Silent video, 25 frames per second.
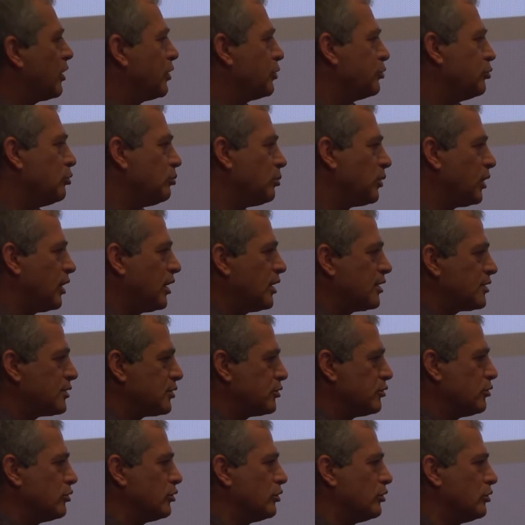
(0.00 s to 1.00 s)
Hadoop
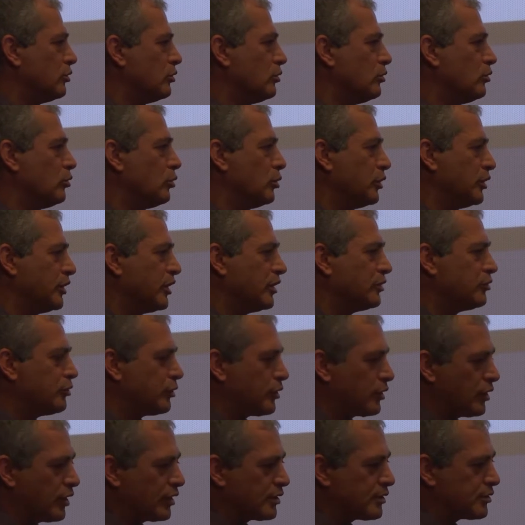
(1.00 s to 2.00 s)
cluster or another
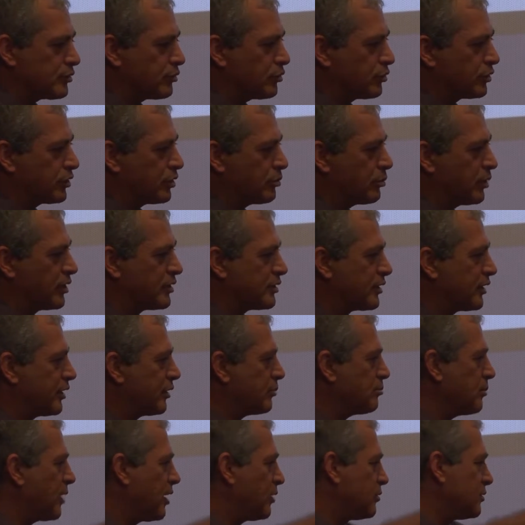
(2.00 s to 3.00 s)
cluster that basically
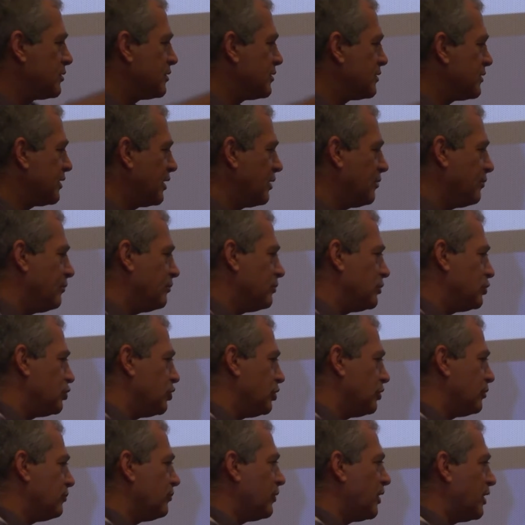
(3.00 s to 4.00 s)
mounts the same
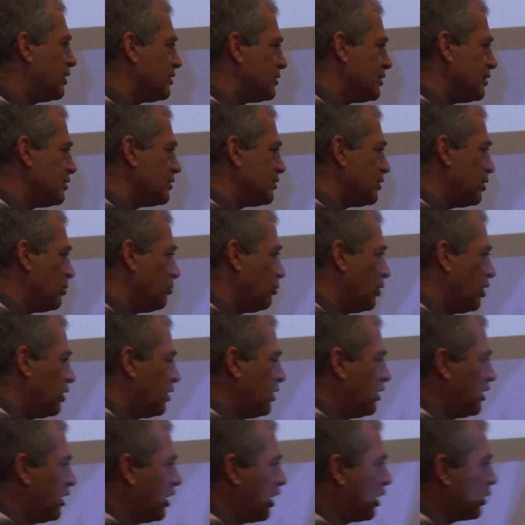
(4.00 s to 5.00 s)
shared file system
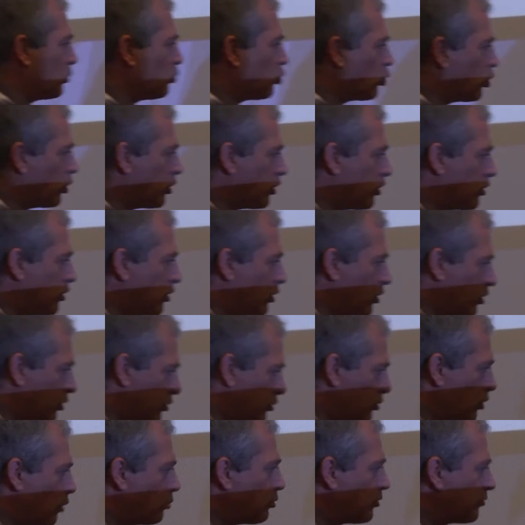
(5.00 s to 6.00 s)
and work on
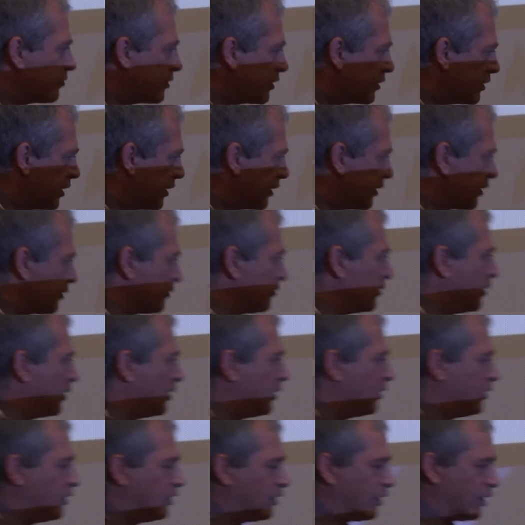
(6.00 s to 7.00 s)
top of the data.
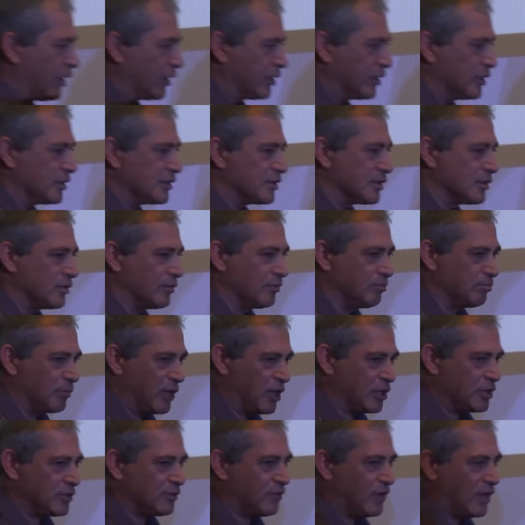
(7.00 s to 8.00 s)
And it's
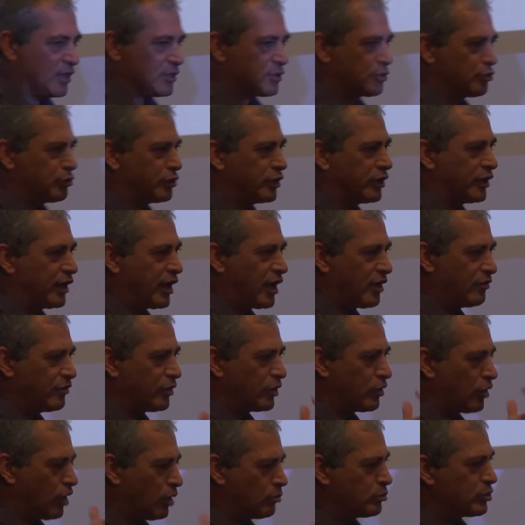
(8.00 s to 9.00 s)
much faster than
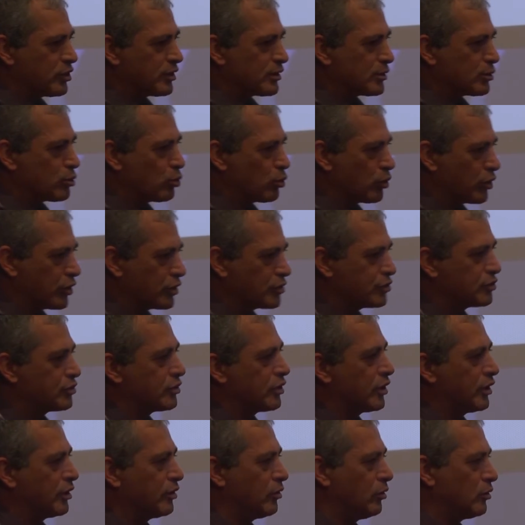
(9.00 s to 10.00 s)
having object storage,
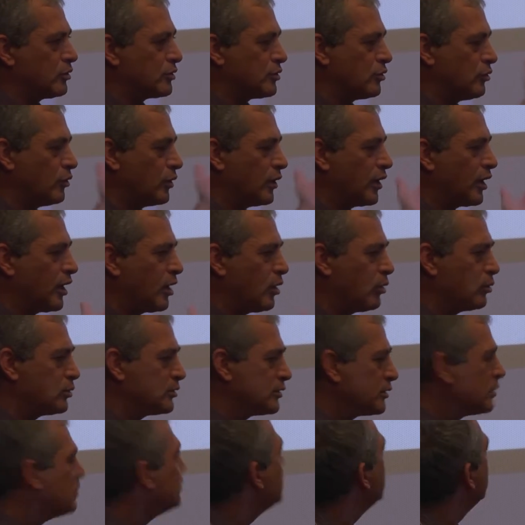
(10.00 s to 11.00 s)
and also
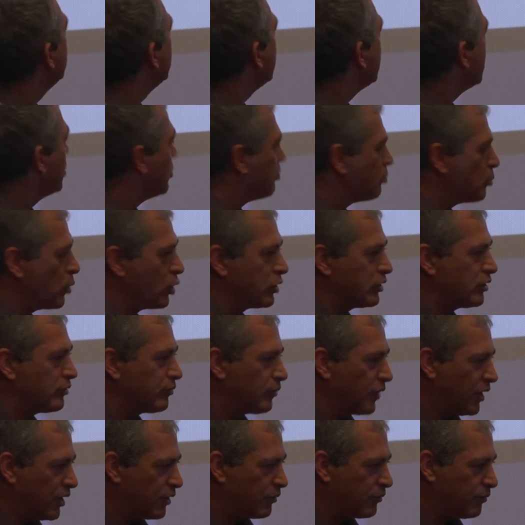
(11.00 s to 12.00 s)
allows
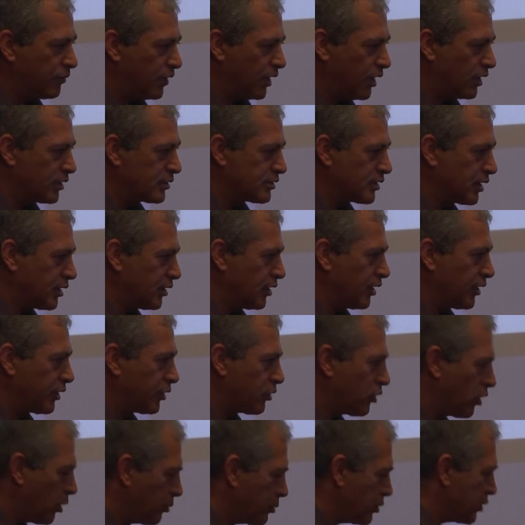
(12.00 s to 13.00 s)
modifying files,
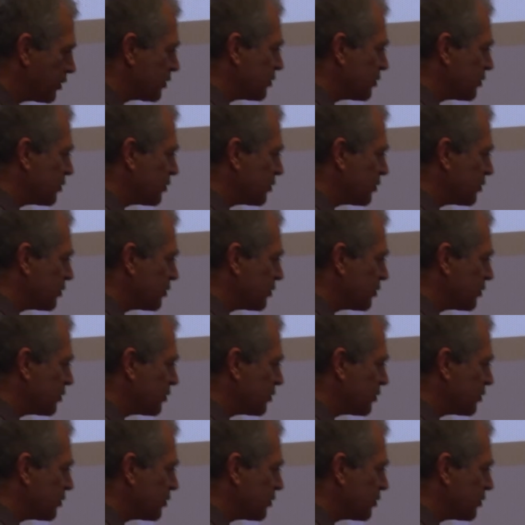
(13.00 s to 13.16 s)
unlike object